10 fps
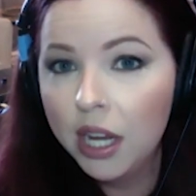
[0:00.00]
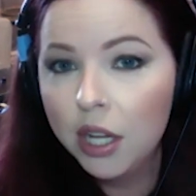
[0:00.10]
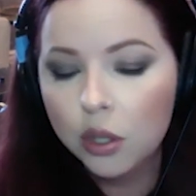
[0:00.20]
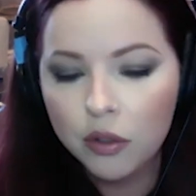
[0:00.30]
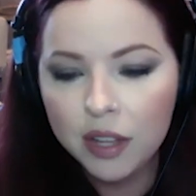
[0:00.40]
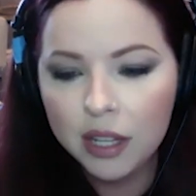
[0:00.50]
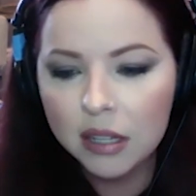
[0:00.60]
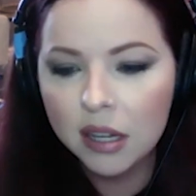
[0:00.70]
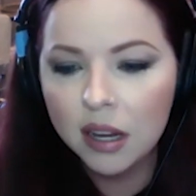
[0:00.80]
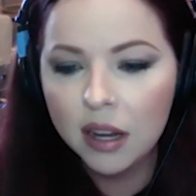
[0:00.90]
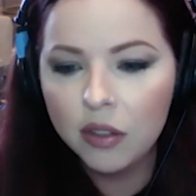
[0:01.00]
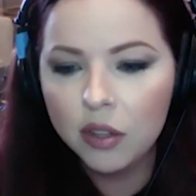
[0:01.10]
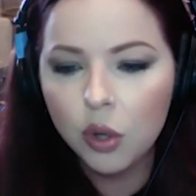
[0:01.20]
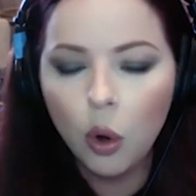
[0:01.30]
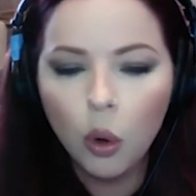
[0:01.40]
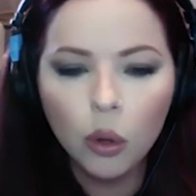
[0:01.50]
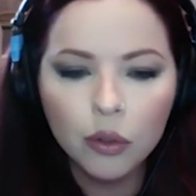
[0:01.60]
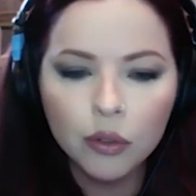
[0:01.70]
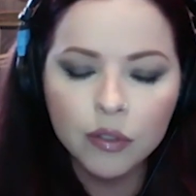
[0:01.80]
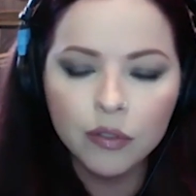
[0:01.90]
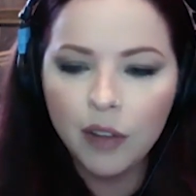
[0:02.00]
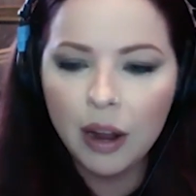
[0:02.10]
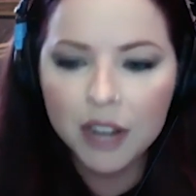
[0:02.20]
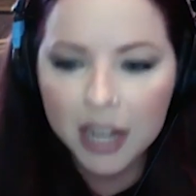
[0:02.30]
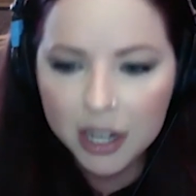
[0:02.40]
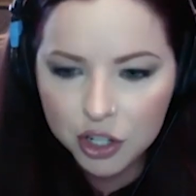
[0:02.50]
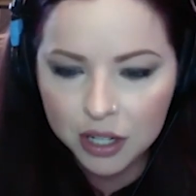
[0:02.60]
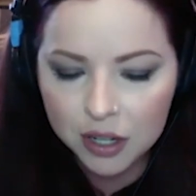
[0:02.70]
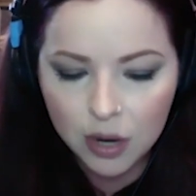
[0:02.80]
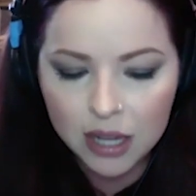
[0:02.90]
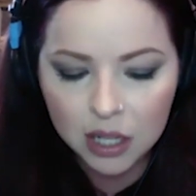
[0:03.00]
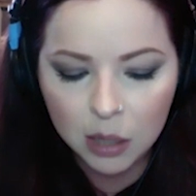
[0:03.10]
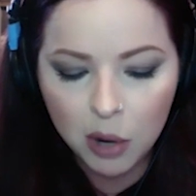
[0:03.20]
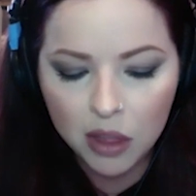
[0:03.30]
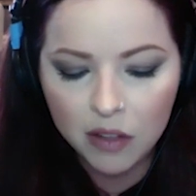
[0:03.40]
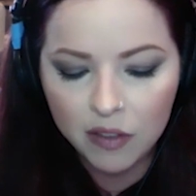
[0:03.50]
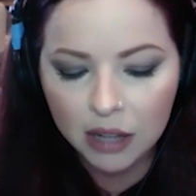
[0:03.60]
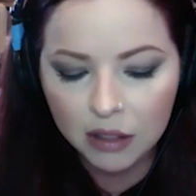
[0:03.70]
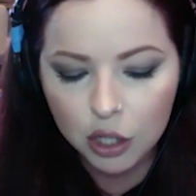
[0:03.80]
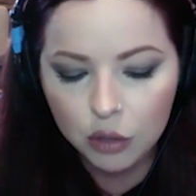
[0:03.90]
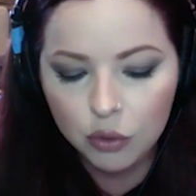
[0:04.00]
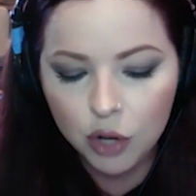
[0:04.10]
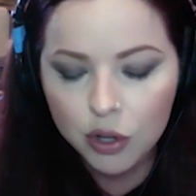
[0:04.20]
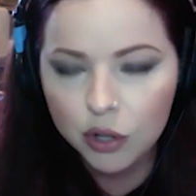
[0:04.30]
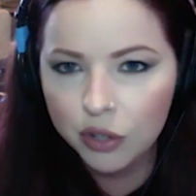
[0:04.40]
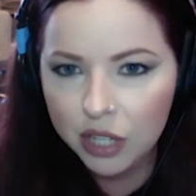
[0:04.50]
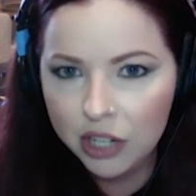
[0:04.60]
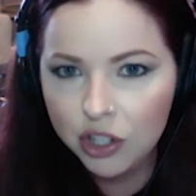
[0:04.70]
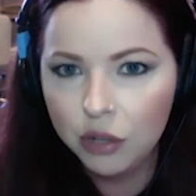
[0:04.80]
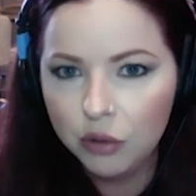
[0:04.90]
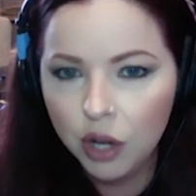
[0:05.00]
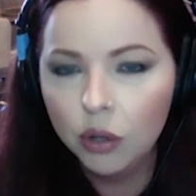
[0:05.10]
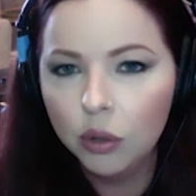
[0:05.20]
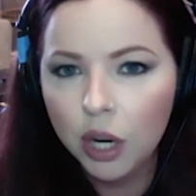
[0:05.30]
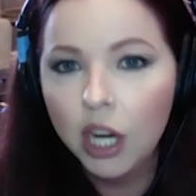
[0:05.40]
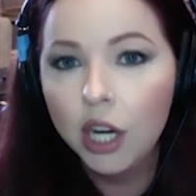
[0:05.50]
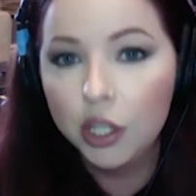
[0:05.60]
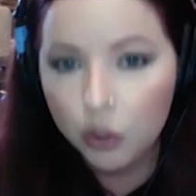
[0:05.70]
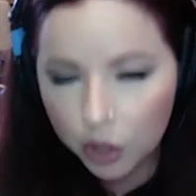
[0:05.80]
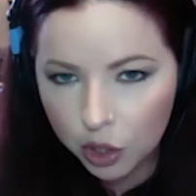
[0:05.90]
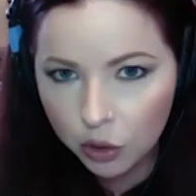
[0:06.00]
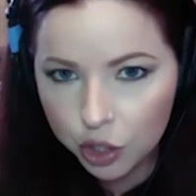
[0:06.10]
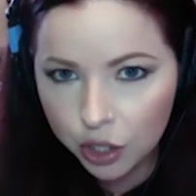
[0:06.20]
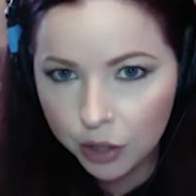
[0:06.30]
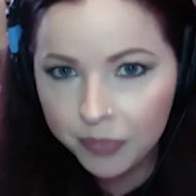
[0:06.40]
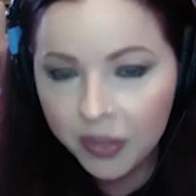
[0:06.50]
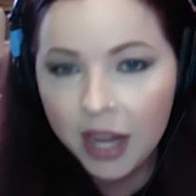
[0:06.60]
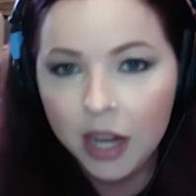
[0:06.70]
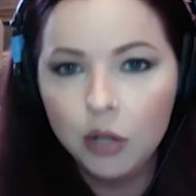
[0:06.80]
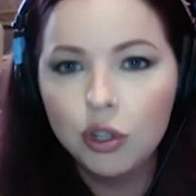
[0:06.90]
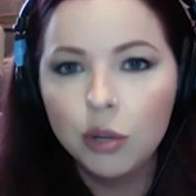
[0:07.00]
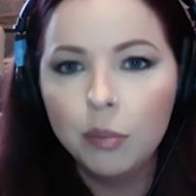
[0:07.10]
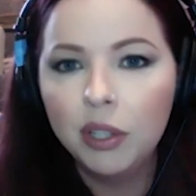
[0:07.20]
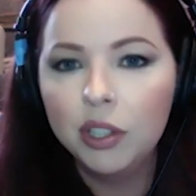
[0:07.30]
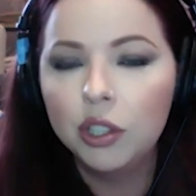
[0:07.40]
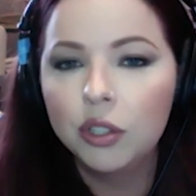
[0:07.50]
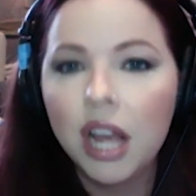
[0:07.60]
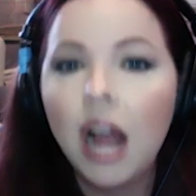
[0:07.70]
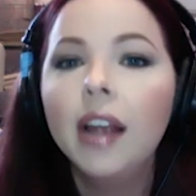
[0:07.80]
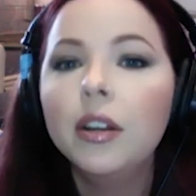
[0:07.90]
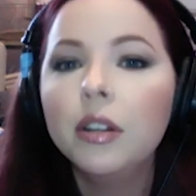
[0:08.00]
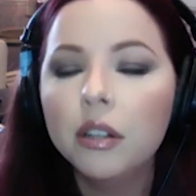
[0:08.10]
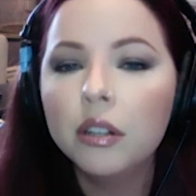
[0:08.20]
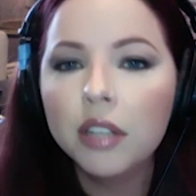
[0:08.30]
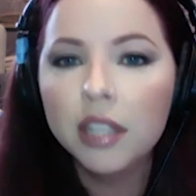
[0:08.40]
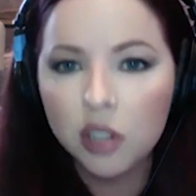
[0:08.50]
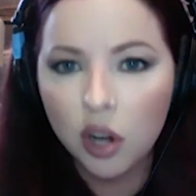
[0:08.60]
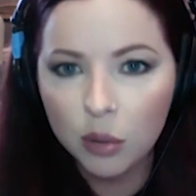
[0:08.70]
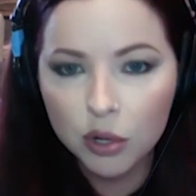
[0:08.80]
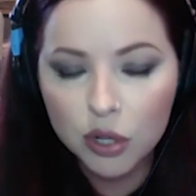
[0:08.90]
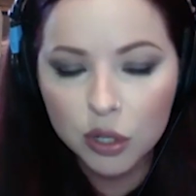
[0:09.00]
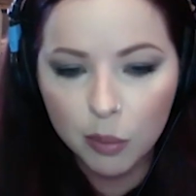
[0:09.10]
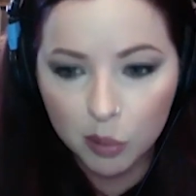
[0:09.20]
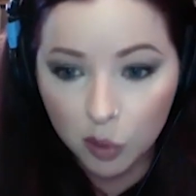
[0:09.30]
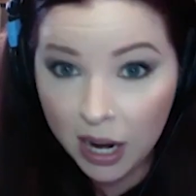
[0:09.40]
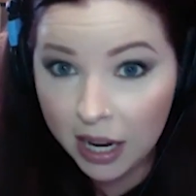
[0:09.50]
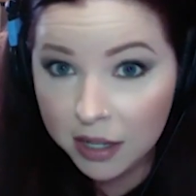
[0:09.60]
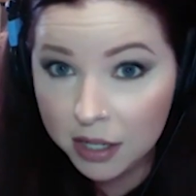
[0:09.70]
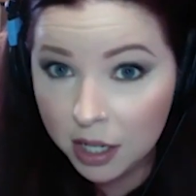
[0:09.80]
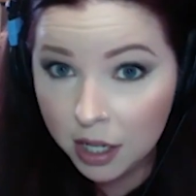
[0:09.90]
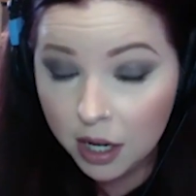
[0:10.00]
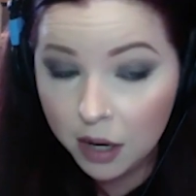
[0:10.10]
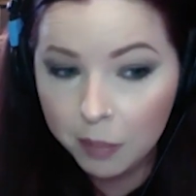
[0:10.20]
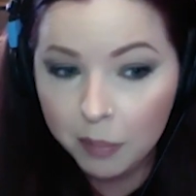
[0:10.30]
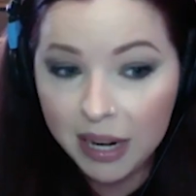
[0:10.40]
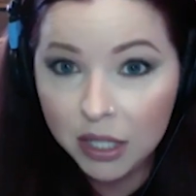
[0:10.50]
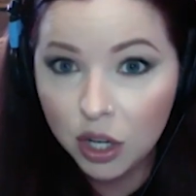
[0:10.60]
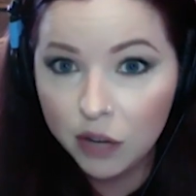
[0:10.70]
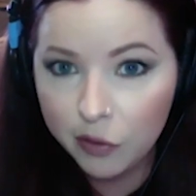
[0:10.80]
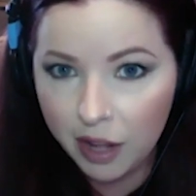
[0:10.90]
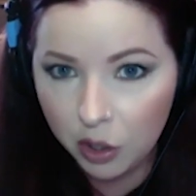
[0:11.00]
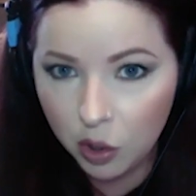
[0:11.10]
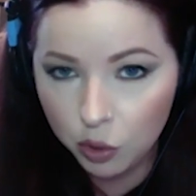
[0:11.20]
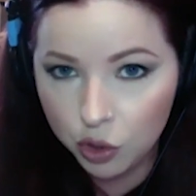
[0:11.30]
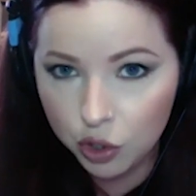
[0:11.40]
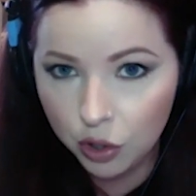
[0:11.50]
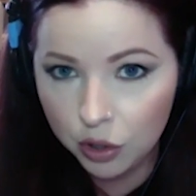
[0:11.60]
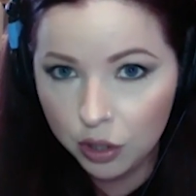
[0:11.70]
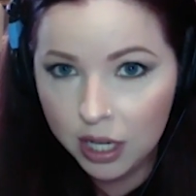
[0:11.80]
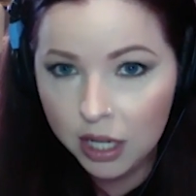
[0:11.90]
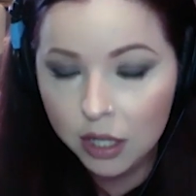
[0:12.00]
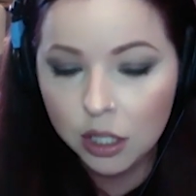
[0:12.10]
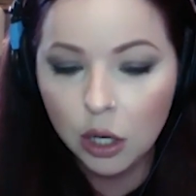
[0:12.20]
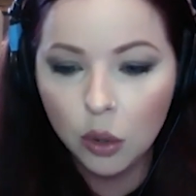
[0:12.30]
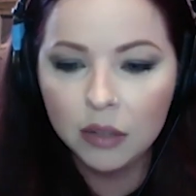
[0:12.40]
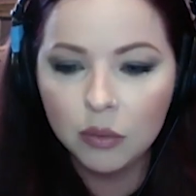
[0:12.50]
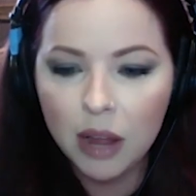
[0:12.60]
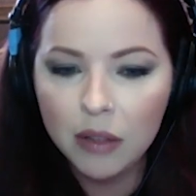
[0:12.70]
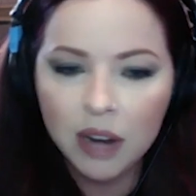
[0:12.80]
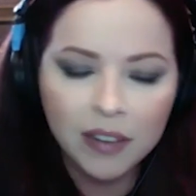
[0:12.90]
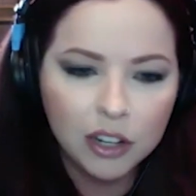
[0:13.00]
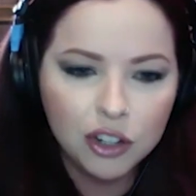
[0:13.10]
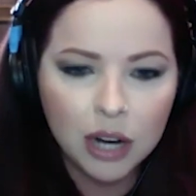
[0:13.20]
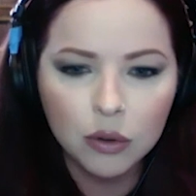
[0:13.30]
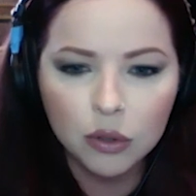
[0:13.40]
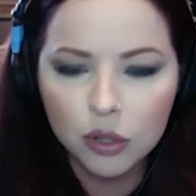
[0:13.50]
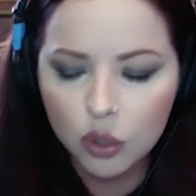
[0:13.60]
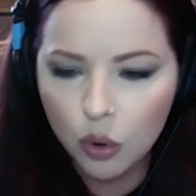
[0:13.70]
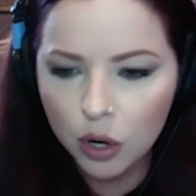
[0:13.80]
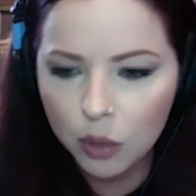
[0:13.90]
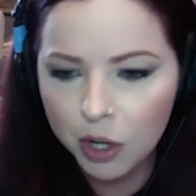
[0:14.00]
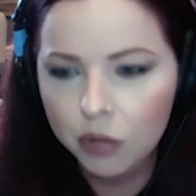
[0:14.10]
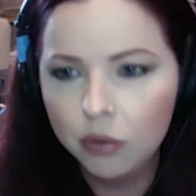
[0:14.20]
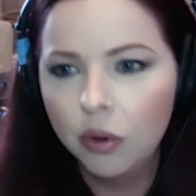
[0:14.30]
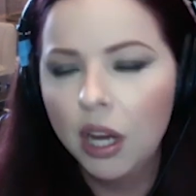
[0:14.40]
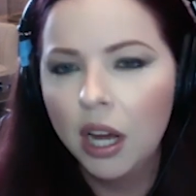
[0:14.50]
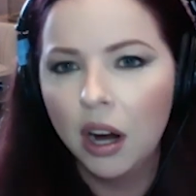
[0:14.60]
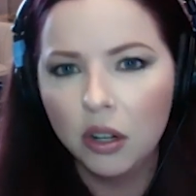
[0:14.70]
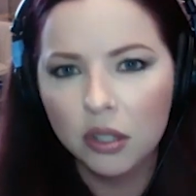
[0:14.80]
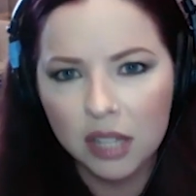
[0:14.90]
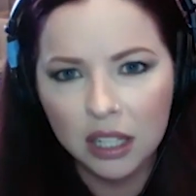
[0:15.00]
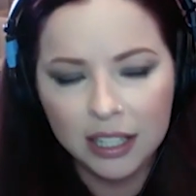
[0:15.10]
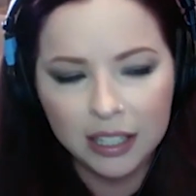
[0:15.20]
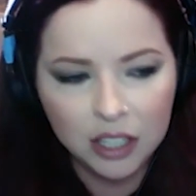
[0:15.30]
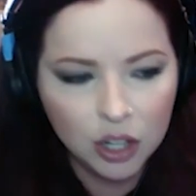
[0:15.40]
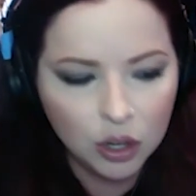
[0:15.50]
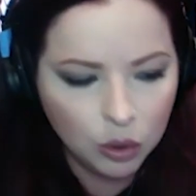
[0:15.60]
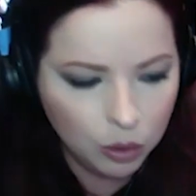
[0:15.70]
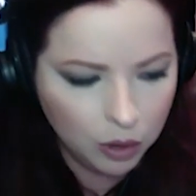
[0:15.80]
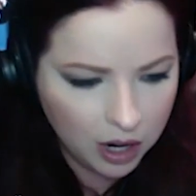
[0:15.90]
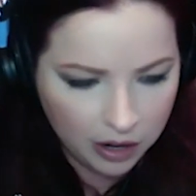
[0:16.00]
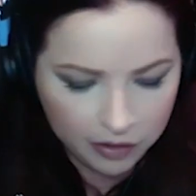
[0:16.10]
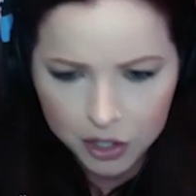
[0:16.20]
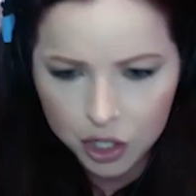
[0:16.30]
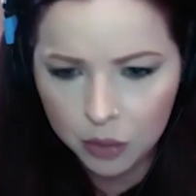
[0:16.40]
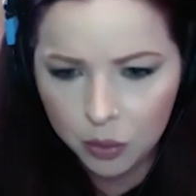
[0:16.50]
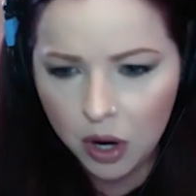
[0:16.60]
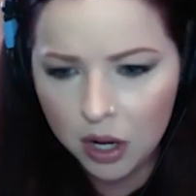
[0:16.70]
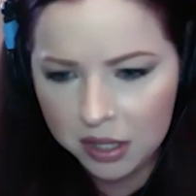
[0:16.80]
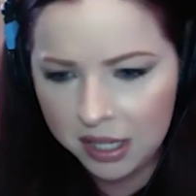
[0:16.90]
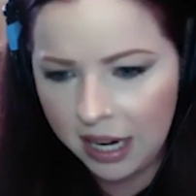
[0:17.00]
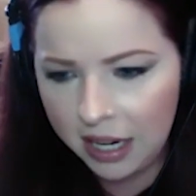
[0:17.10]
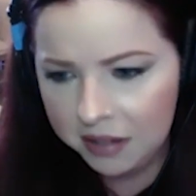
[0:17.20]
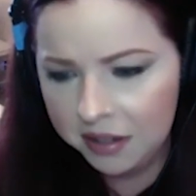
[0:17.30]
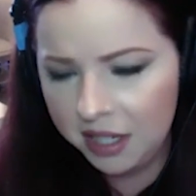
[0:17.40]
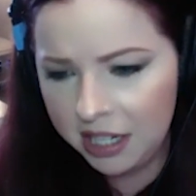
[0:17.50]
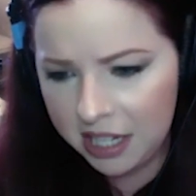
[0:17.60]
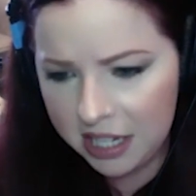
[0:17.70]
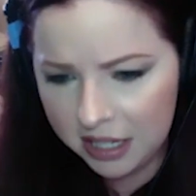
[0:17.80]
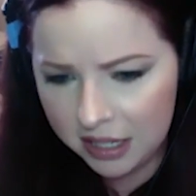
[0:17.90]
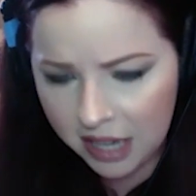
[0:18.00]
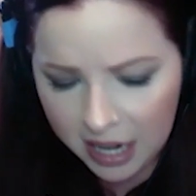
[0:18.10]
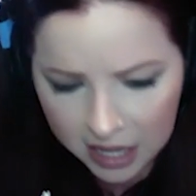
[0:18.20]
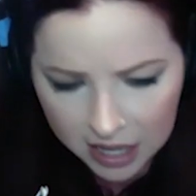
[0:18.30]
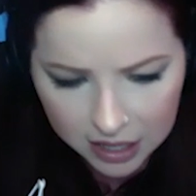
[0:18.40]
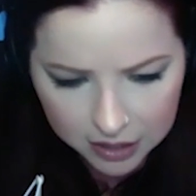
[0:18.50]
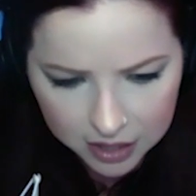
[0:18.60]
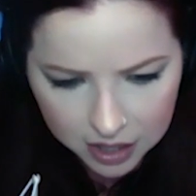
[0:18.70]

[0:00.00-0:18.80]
So the thing is, this whole foundation is resting upon the fact that you know your niche and you know your culture, and you should build your entire e-commerce brand based off of that culture. So rather than having a general store where you are selling, you know, uh, fishing rods and C Ds and